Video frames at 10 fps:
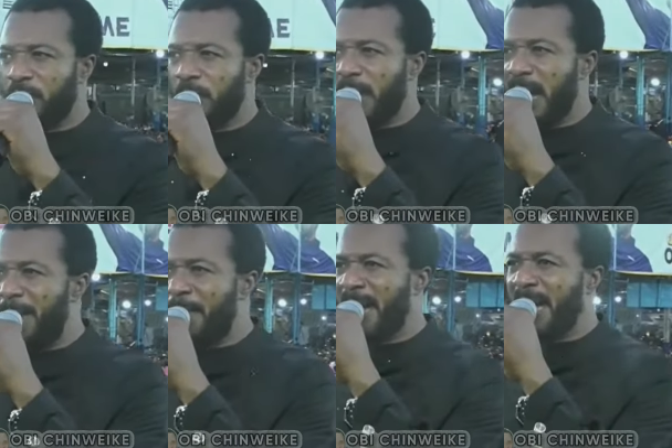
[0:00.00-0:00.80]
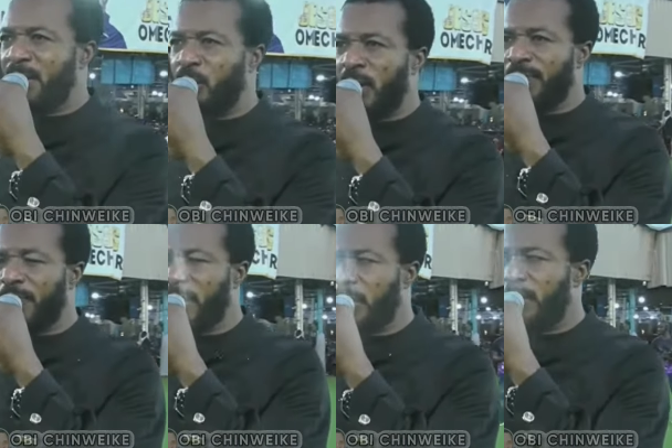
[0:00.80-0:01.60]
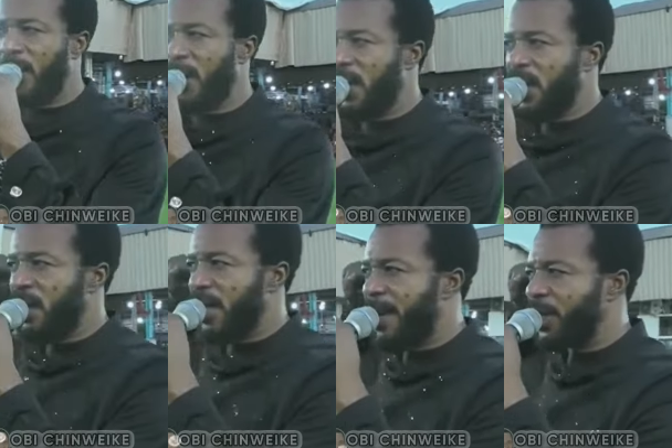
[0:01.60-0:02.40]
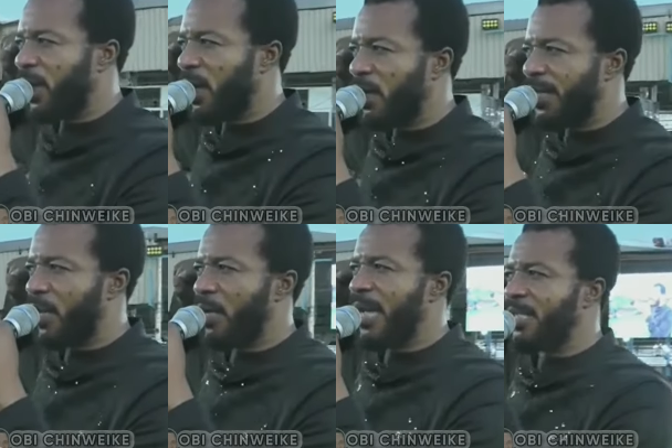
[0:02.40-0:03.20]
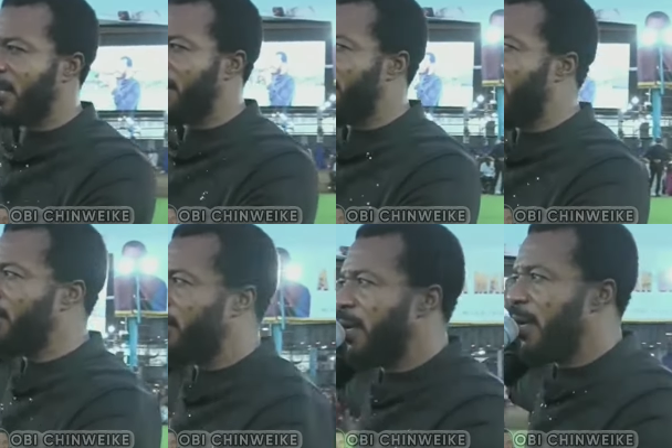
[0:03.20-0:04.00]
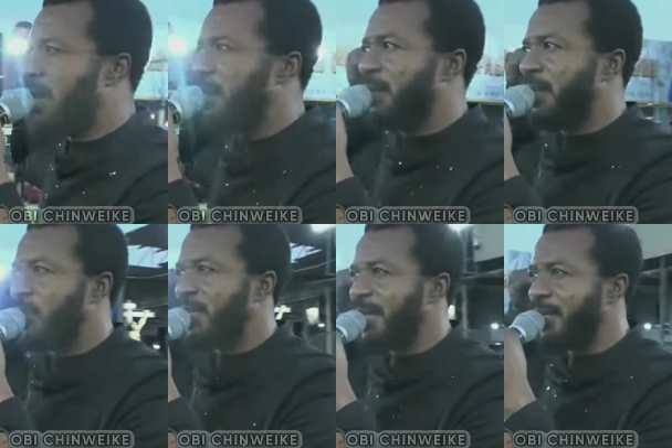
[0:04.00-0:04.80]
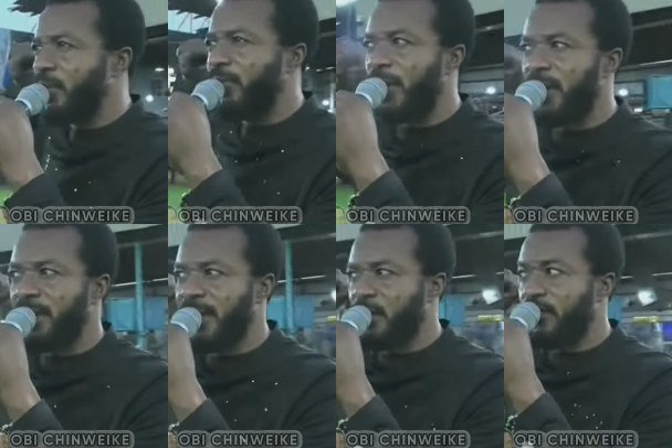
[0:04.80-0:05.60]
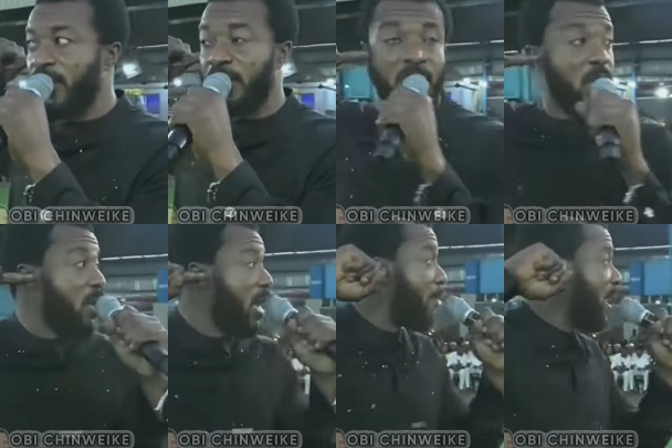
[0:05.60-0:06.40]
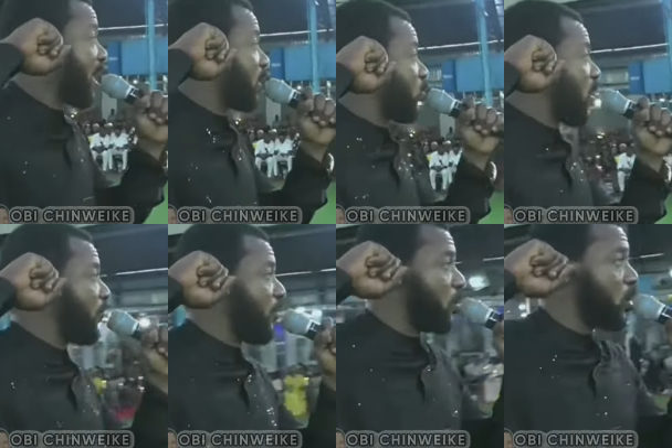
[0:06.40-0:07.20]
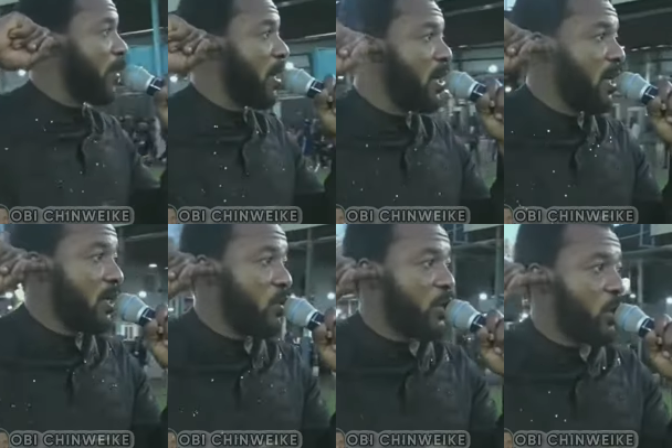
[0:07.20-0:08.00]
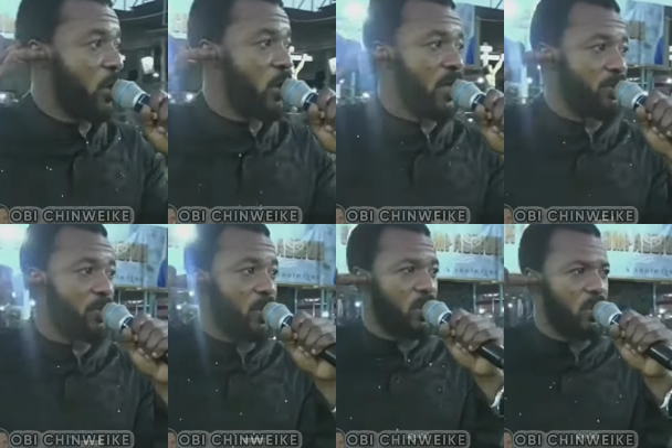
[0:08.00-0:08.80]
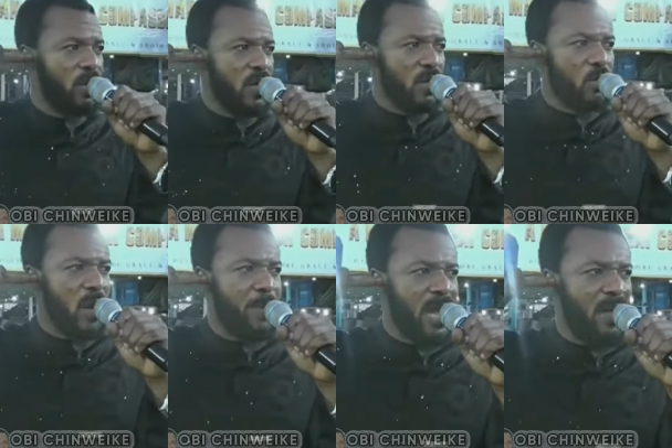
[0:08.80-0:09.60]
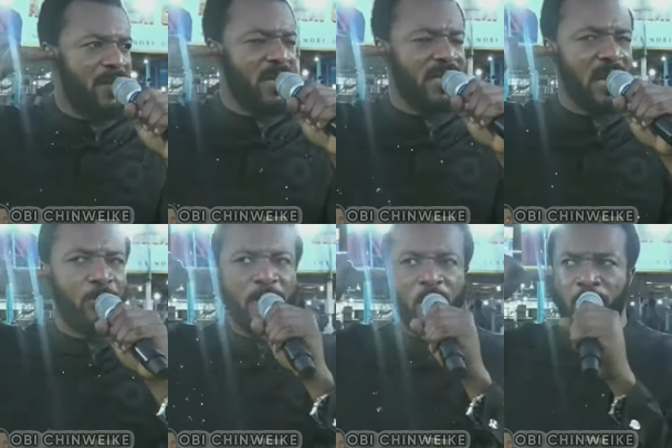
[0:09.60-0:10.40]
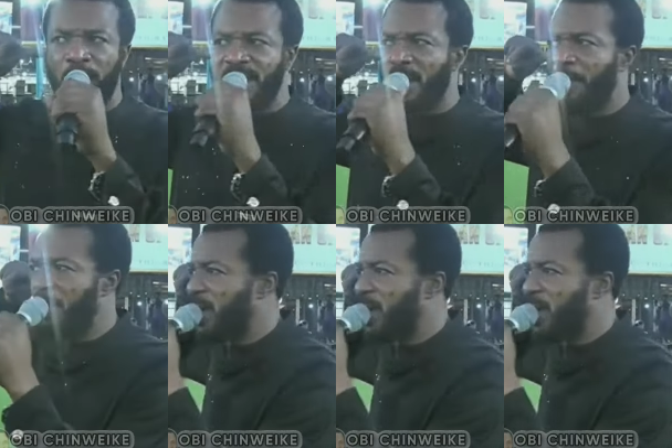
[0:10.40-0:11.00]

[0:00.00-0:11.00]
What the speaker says: Amaka, 12th October. Mm-hmm. The Lord has remembered you and need to set you free. Set you free. Amaka, 12th October. Your yoke is broken. You have been having disappointment upon disappointment.